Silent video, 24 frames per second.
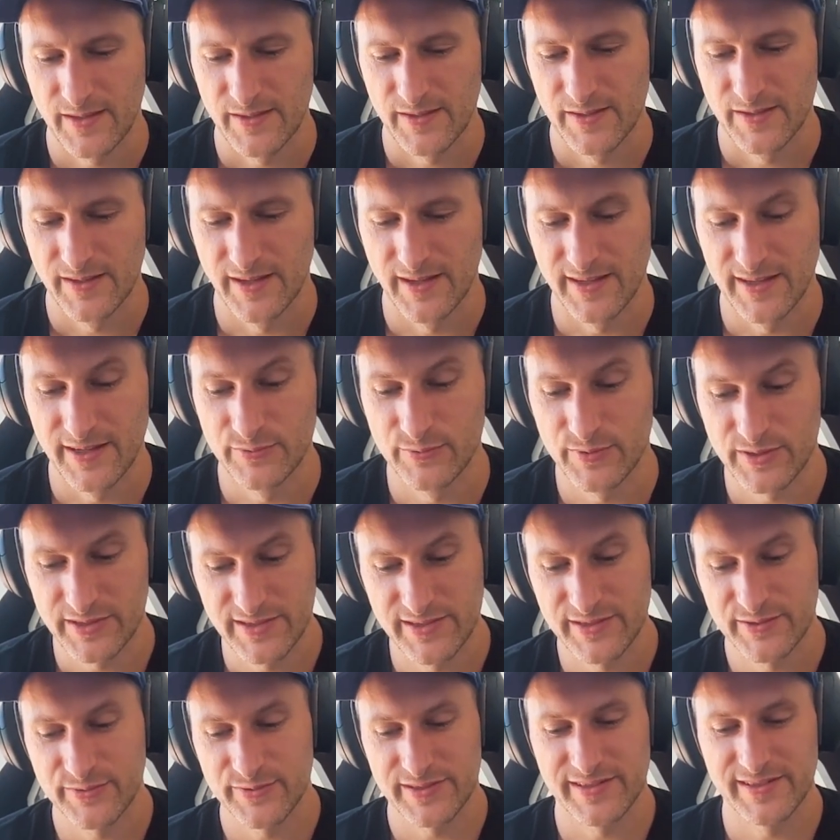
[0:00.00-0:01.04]
And what's
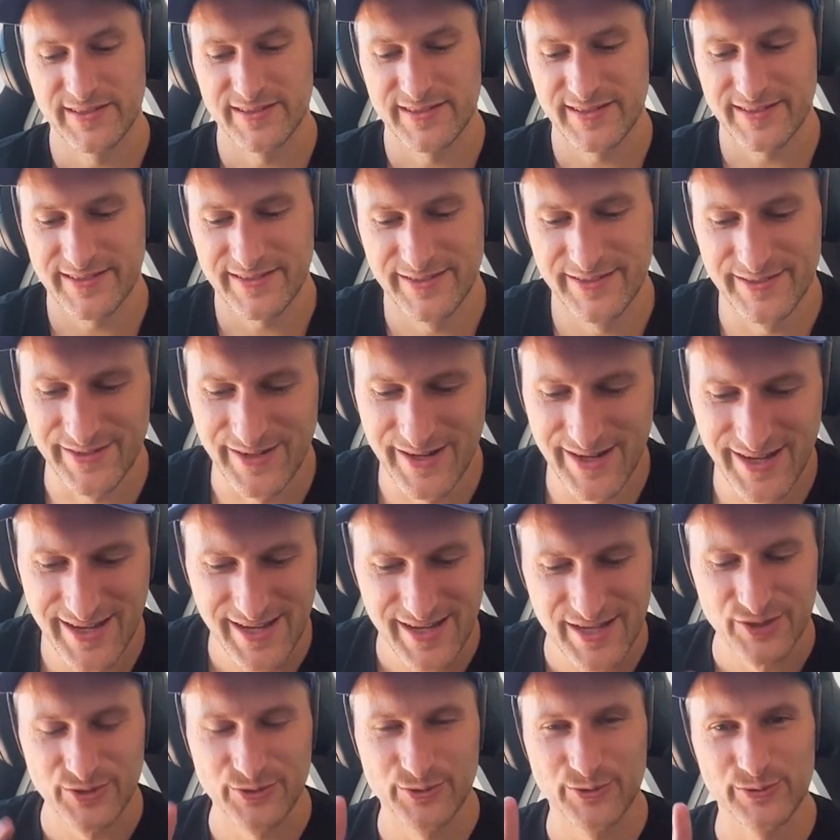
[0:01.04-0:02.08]
interesting is that
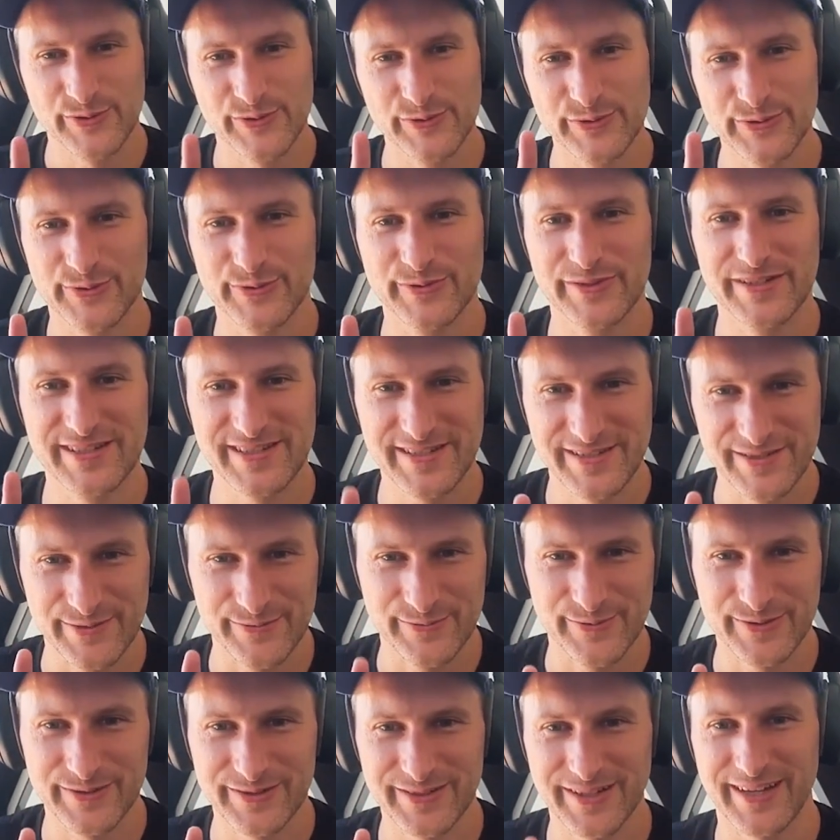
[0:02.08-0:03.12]
2 countries in the
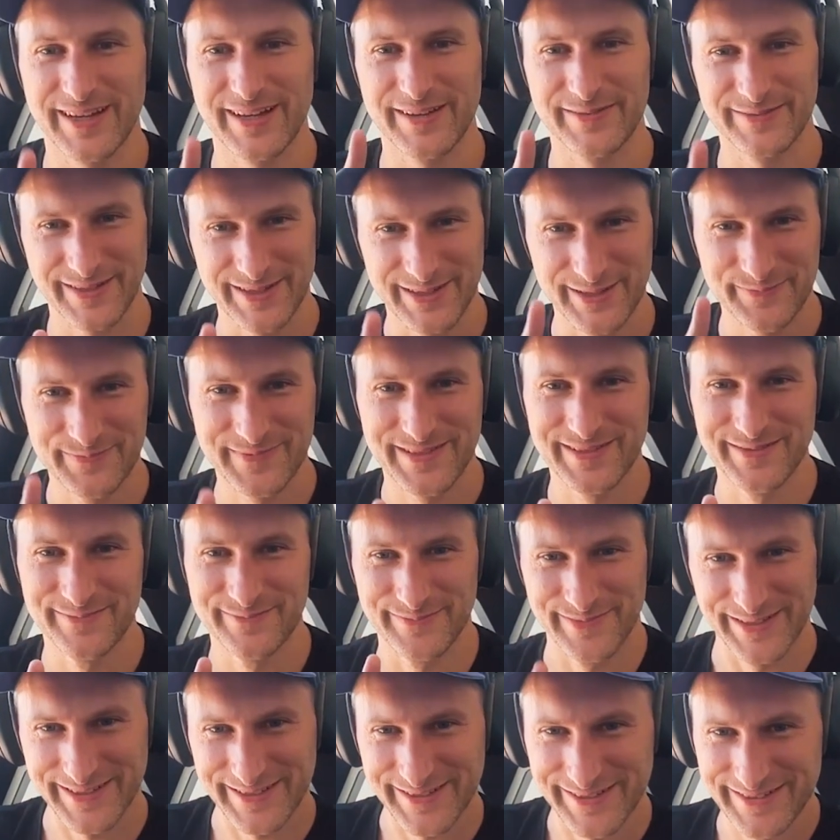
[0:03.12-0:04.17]
world have adopting
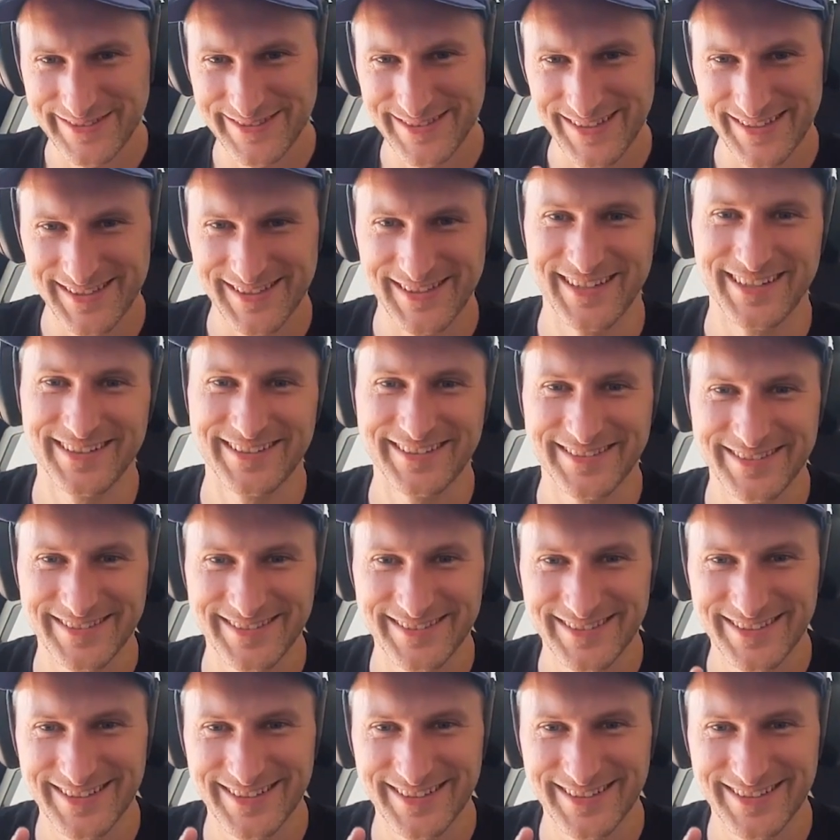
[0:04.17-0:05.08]
Bitcoin as legal tender.